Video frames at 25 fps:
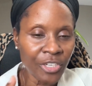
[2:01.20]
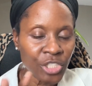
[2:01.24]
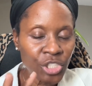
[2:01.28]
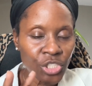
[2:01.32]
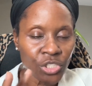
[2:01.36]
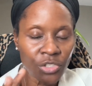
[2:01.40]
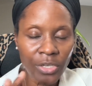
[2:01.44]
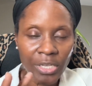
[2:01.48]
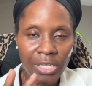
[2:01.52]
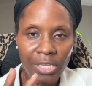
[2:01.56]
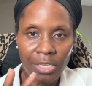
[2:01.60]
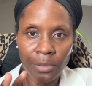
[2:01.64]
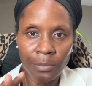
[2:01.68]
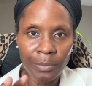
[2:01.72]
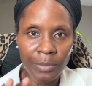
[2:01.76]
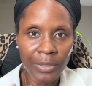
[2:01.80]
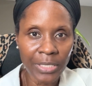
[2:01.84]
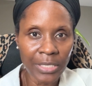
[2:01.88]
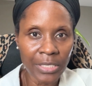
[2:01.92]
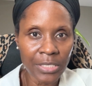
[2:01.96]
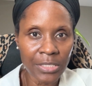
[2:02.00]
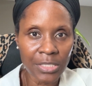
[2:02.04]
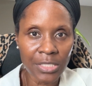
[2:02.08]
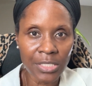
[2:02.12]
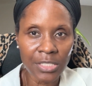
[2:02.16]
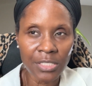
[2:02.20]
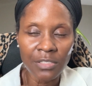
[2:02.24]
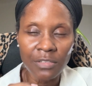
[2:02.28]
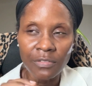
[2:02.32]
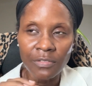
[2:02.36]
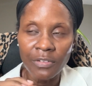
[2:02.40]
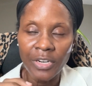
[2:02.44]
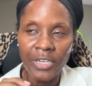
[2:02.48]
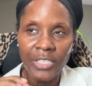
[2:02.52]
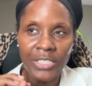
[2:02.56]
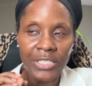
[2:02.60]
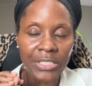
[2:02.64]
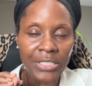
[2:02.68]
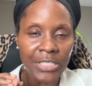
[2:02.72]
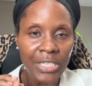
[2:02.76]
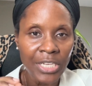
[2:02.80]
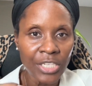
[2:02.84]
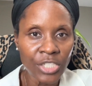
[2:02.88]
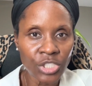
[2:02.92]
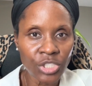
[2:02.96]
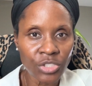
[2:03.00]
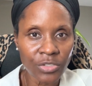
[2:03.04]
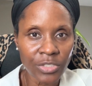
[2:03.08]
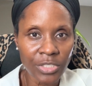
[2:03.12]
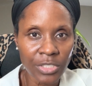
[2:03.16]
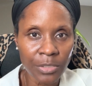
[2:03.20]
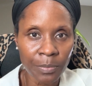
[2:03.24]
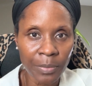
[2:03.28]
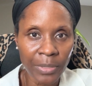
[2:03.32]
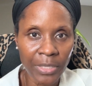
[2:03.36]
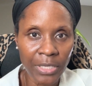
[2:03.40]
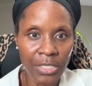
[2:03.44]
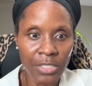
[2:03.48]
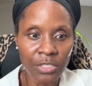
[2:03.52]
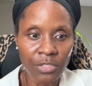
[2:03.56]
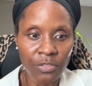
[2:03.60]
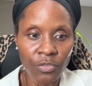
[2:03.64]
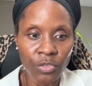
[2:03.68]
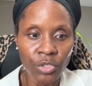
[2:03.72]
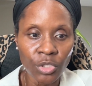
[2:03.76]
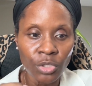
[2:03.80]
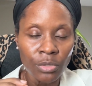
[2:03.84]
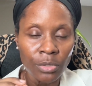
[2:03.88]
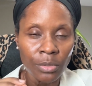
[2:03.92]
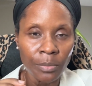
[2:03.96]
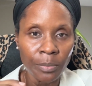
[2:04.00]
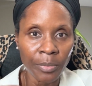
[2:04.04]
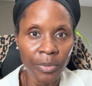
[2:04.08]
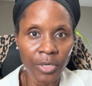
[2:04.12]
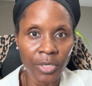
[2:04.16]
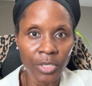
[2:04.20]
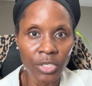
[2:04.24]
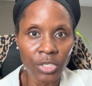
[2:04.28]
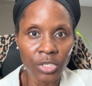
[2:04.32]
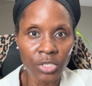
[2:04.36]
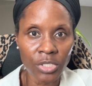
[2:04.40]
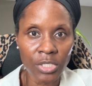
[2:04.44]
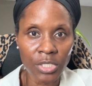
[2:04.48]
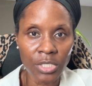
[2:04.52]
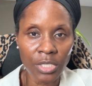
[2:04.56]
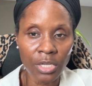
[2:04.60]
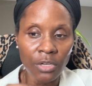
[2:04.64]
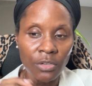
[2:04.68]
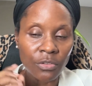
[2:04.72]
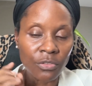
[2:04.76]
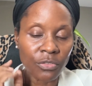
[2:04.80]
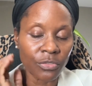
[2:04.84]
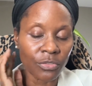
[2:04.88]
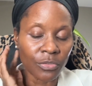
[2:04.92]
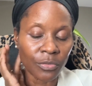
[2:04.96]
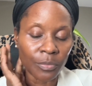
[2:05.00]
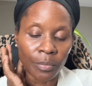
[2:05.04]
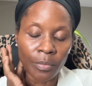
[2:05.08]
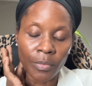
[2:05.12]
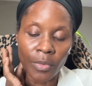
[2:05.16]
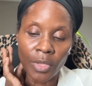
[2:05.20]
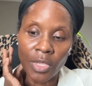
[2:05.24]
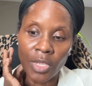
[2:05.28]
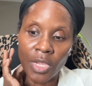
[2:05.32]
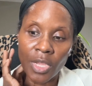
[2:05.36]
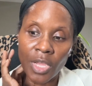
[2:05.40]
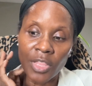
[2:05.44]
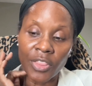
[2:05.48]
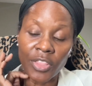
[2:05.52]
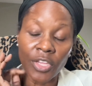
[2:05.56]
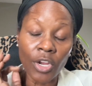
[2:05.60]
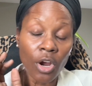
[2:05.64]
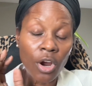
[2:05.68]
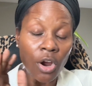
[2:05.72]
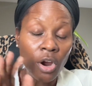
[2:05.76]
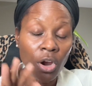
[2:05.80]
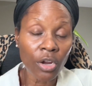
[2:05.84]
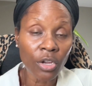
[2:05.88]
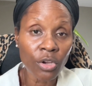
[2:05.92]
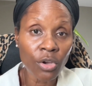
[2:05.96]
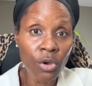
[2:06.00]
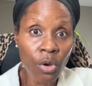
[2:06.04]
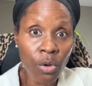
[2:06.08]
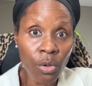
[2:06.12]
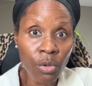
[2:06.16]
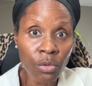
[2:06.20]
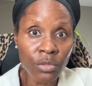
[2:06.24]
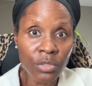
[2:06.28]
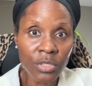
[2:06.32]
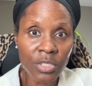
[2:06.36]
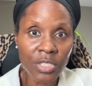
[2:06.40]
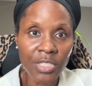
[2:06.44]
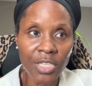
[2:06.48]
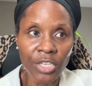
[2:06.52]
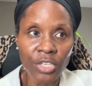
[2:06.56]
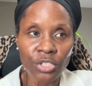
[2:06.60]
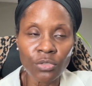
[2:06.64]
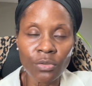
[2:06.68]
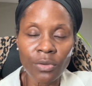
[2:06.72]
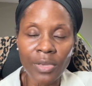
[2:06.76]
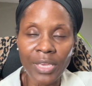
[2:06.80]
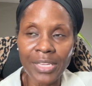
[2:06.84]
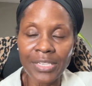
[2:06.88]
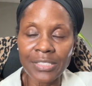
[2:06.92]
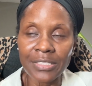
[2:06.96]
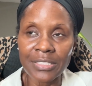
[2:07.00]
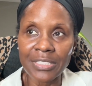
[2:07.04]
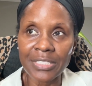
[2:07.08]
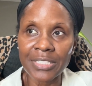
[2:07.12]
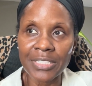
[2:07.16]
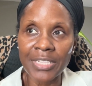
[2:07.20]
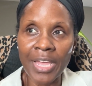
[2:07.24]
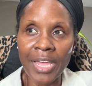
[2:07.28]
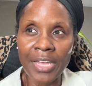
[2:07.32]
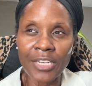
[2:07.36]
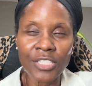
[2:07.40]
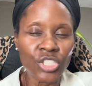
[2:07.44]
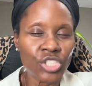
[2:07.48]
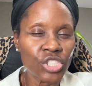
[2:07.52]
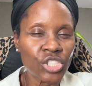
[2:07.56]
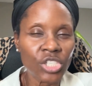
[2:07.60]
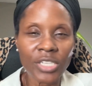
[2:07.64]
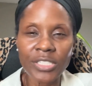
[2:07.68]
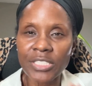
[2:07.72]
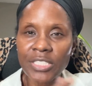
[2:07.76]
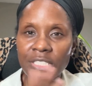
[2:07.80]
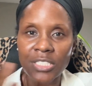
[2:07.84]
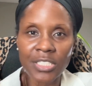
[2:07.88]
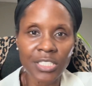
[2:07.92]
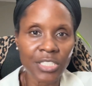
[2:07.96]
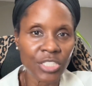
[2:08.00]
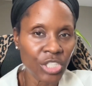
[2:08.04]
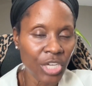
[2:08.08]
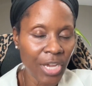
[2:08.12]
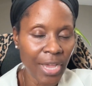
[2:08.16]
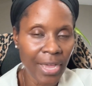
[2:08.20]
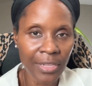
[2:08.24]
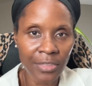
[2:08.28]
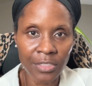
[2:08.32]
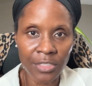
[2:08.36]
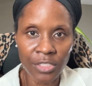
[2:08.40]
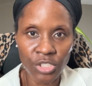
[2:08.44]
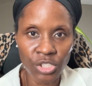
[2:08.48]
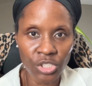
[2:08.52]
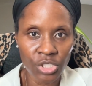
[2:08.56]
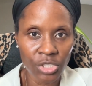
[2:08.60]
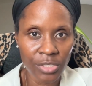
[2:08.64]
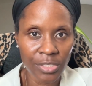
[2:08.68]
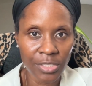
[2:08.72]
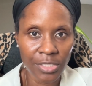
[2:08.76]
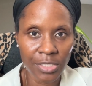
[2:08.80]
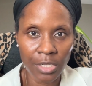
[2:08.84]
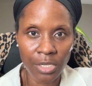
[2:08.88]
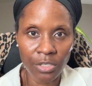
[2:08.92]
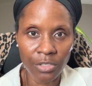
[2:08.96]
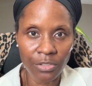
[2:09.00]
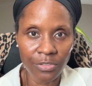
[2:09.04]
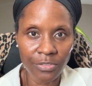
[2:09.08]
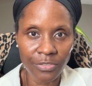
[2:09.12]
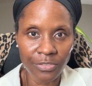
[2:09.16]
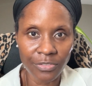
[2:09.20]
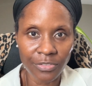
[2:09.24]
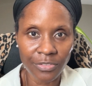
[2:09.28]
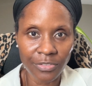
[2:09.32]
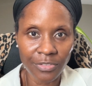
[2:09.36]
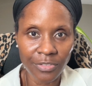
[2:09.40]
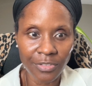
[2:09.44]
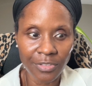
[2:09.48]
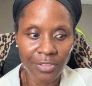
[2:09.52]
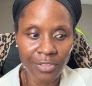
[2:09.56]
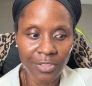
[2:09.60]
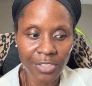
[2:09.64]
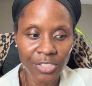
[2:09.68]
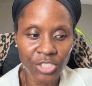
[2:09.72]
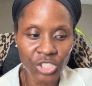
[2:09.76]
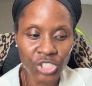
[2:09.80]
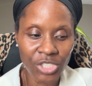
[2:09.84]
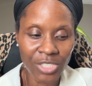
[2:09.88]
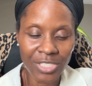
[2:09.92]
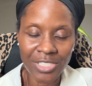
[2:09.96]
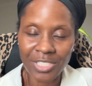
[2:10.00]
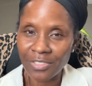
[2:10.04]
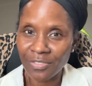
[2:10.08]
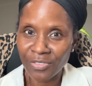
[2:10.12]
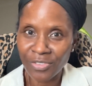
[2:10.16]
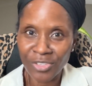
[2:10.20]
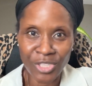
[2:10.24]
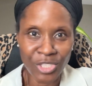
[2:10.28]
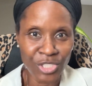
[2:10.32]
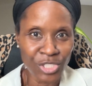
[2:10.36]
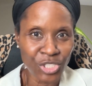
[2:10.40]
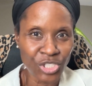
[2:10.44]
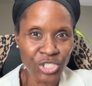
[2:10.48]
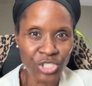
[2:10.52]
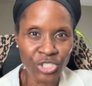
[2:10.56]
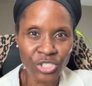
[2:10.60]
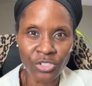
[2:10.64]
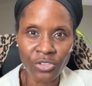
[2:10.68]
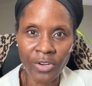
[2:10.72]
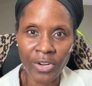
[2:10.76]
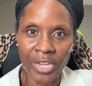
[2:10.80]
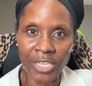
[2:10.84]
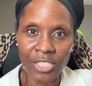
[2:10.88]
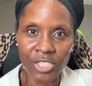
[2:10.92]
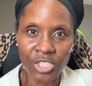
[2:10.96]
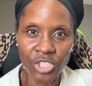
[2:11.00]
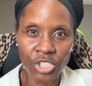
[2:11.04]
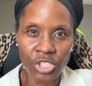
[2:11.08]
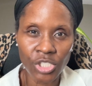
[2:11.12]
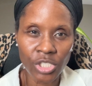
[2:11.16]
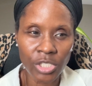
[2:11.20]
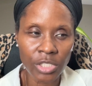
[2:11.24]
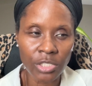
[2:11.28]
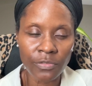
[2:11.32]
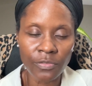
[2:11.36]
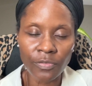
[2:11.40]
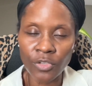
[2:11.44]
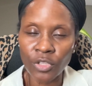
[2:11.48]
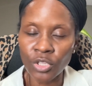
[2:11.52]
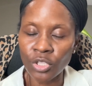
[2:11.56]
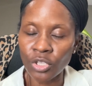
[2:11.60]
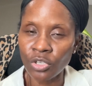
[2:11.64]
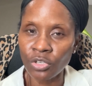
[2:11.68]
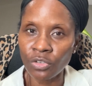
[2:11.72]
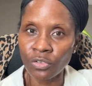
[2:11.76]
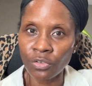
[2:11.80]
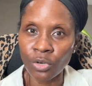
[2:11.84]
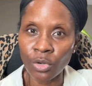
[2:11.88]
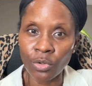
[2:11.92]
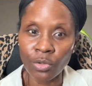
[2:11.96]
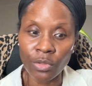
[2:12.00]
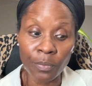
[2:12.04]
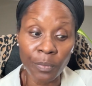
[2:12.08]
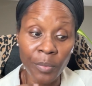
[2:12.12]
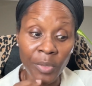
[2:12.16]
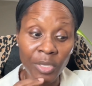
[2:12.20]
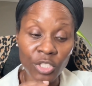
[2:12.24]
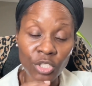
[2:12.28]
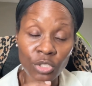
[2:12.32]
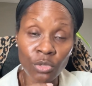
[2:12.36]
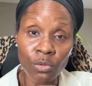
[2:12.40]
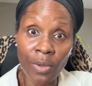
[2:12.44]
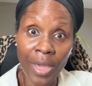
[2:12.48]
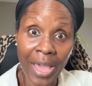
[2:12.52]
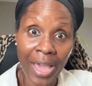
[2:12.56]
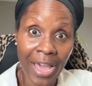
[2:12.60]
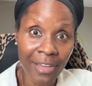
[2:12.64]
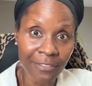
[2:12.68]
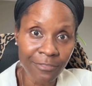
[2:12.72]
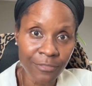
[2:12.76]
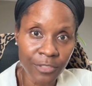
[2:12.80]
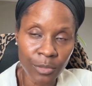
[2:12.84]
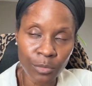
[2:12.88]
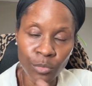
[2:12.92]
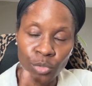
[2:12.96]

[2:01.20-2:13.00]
tricky place. It's a very dangerous place for you to put yourself. There are goals that you can set just to challenge yourself, just for the stretch, just for the growth, but you have